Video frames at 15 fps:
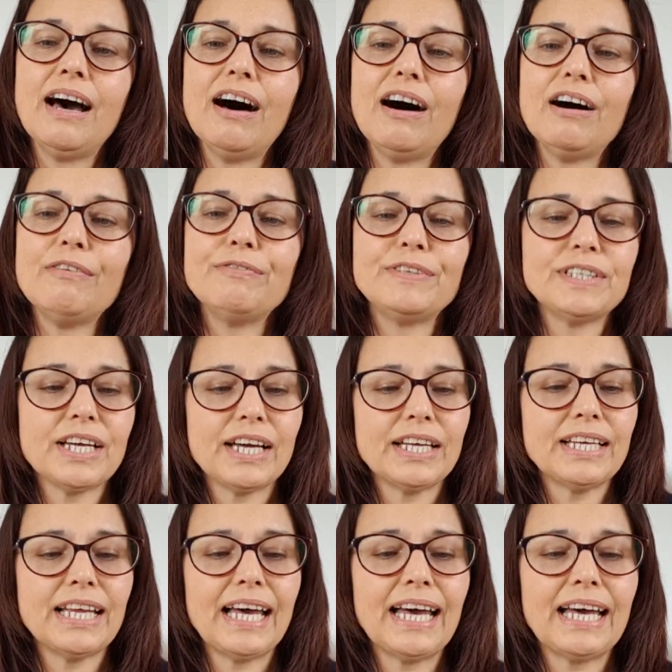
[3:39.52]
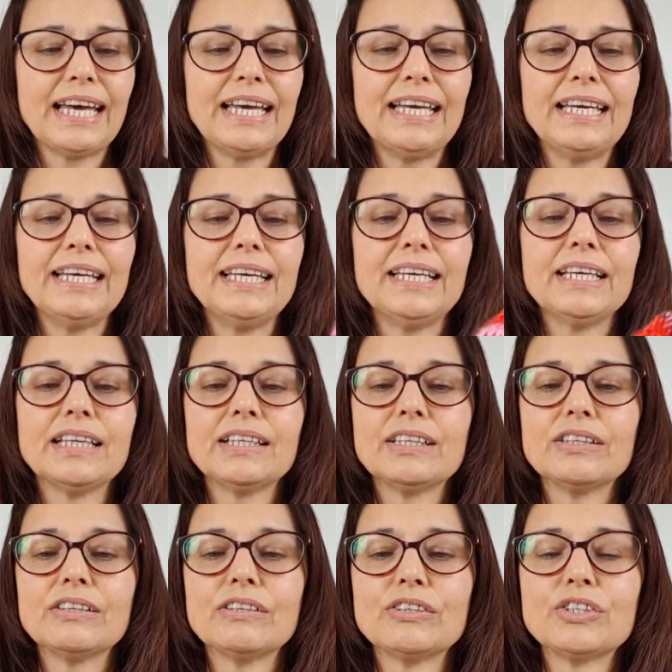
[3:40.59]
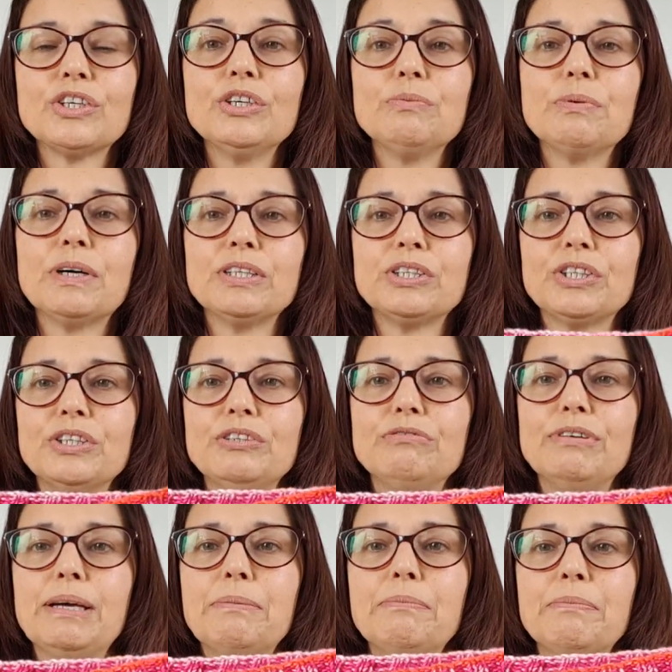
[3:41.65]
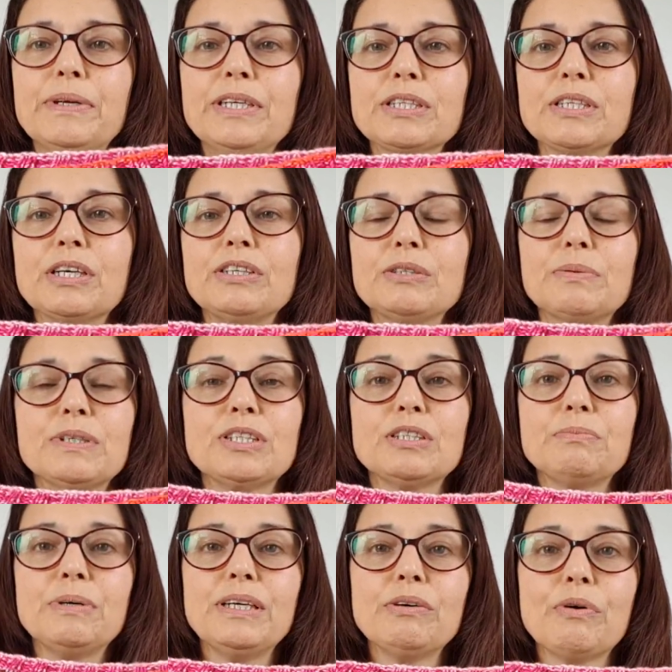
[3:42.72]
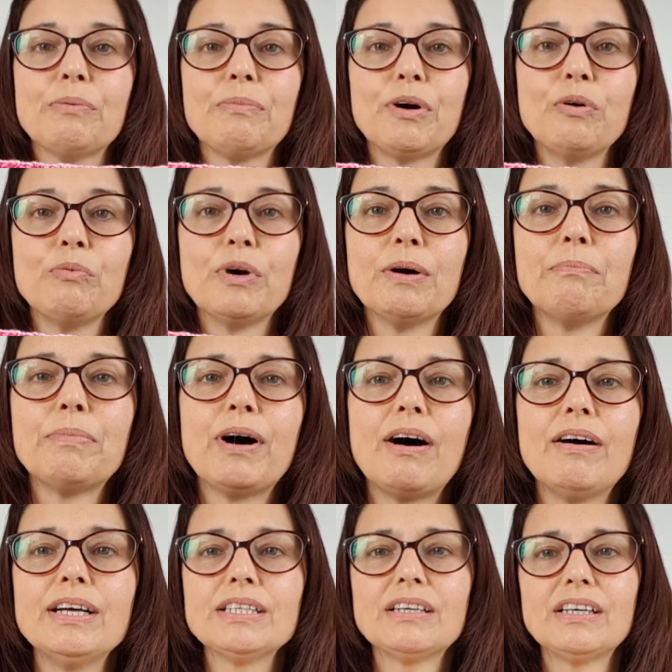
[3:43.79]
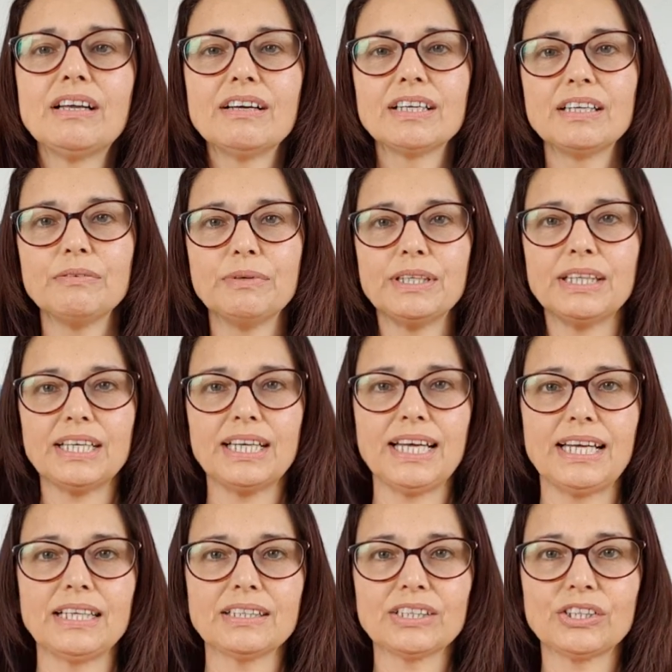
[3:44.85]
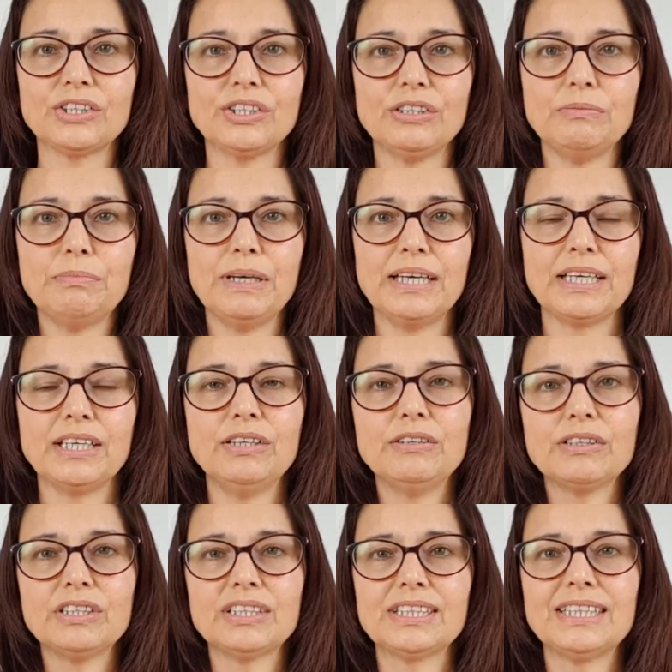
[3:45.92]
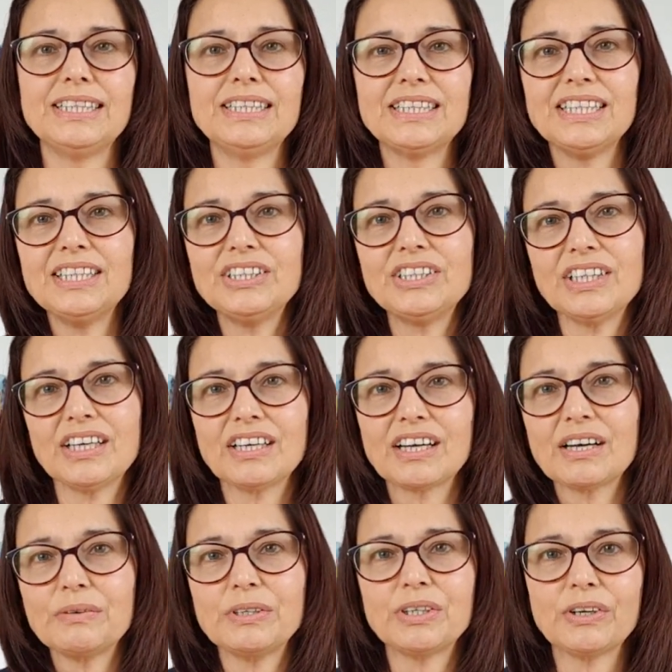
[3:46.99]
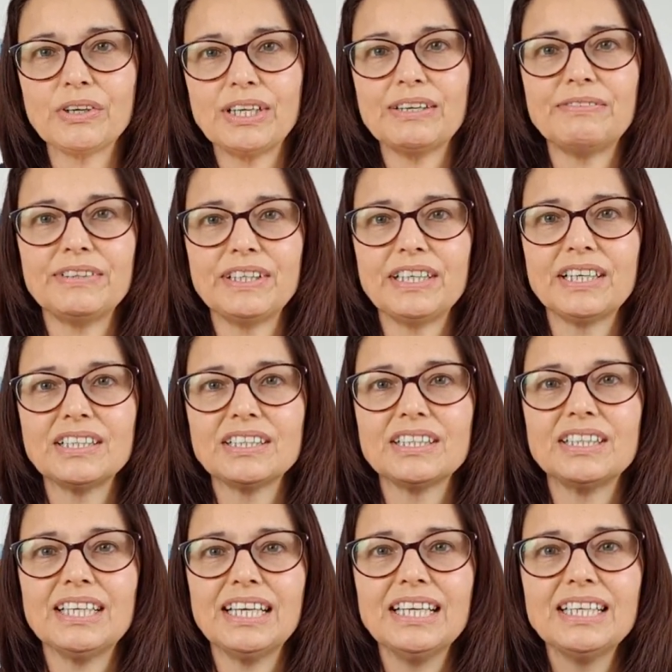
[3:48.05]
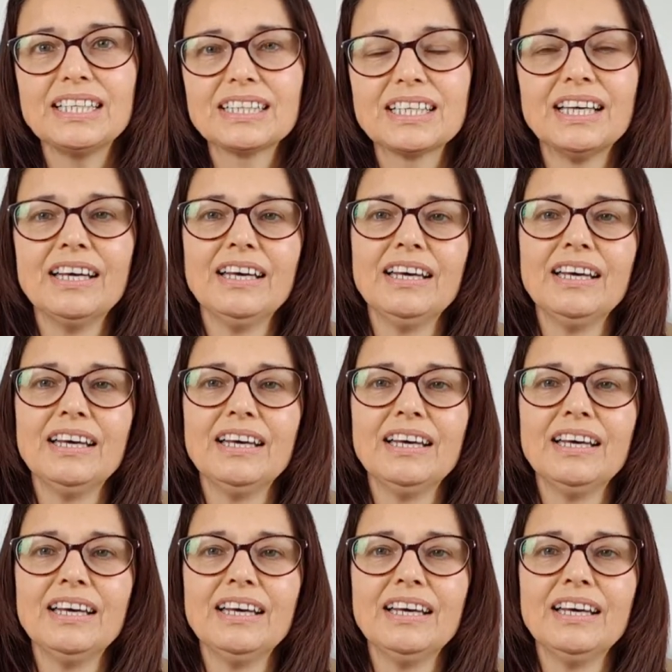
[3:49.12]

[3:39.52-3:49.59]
I've done a 2x2 rib, but it's only supposed to be 1x1. But I don't like it when the necks are too big. You can see t-shirt going on, everything underneath.